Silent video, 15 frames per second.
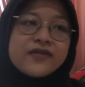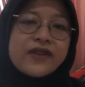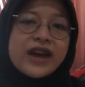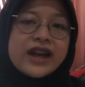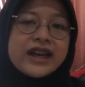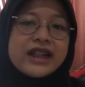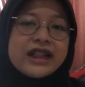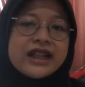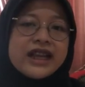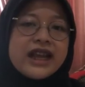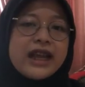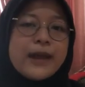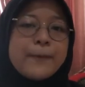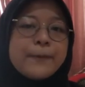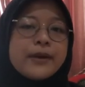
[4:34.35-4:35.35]

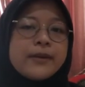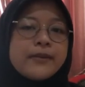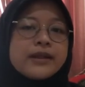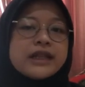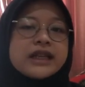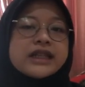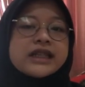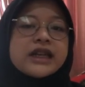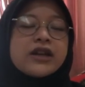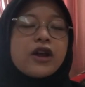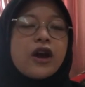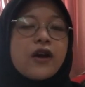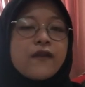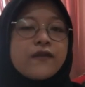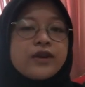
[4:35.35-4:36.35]
finally implementation
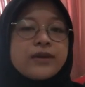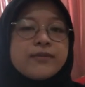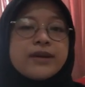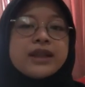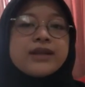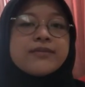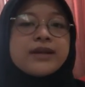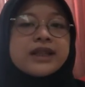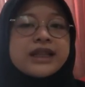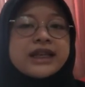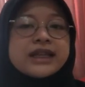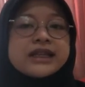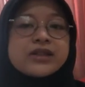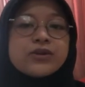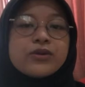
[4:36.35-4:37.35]
of the
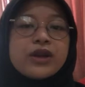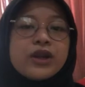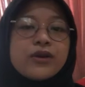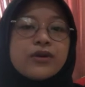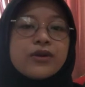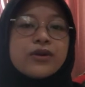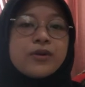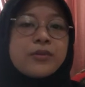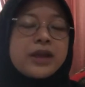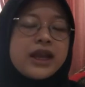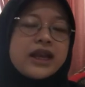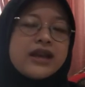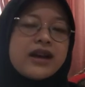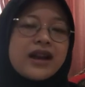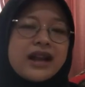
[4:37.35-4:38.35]
mathematics curriculum
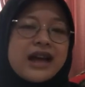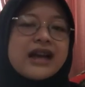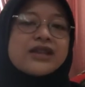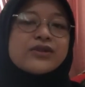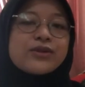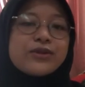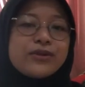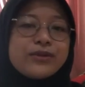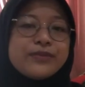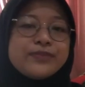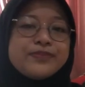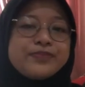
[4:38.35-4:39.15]
in the classroom.